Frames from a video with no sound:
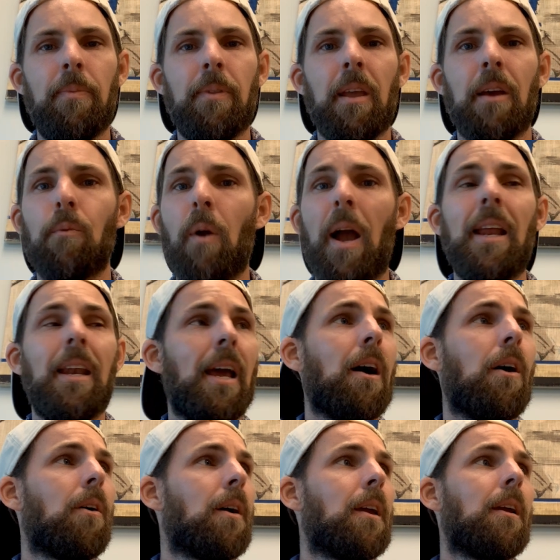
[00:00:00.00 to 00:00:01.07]
And right
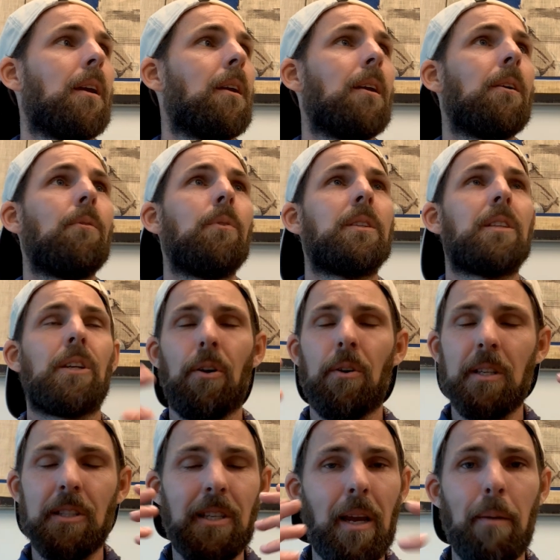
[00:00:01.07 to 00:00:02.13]
now, with the
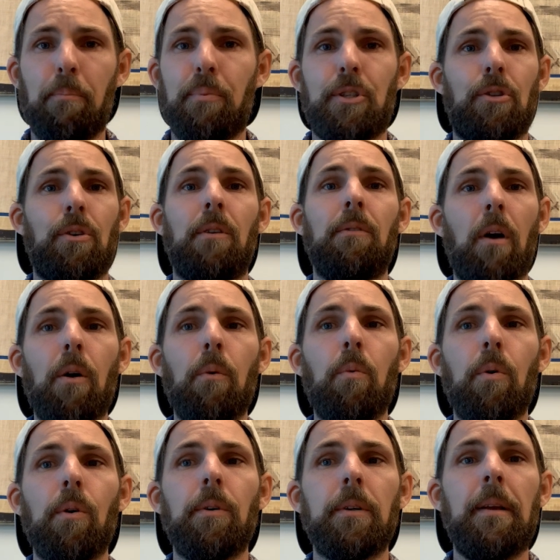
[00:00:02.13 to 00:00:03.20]
current temperature of our
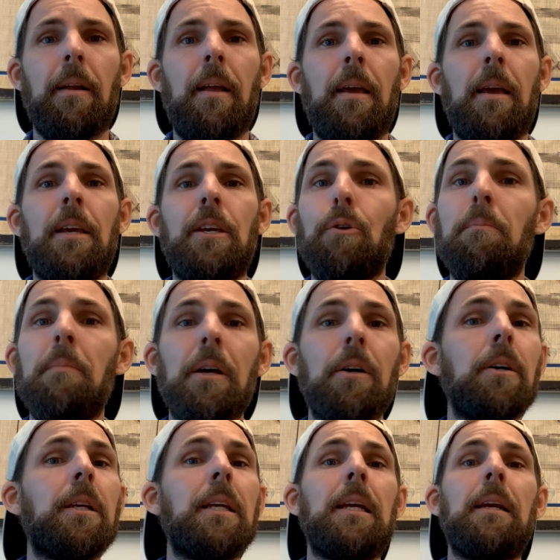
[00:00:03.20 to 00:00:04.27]
world,
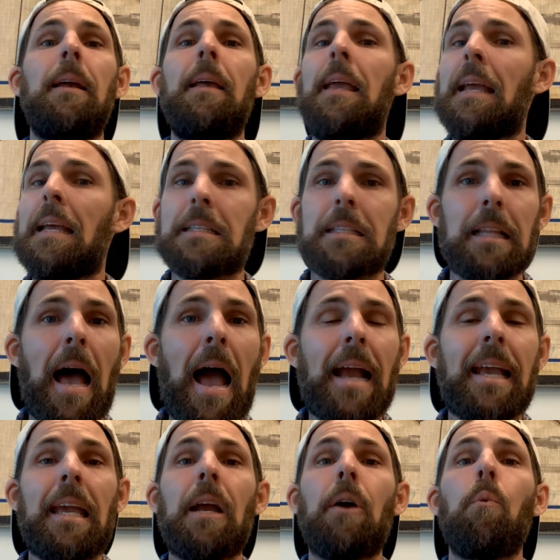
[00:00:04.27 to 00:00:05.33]
humility is
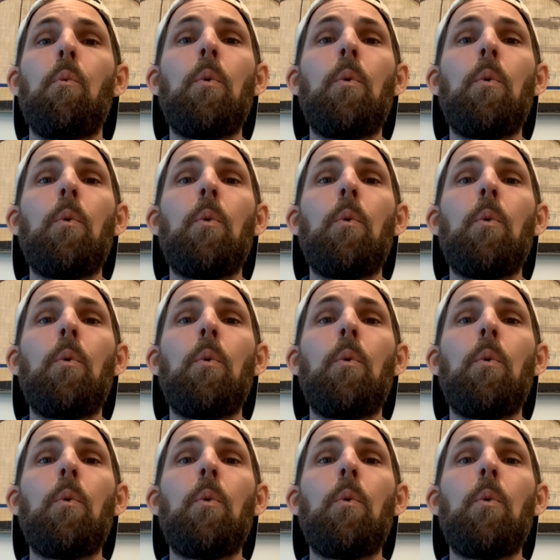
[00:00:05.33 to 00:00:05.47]
lacking.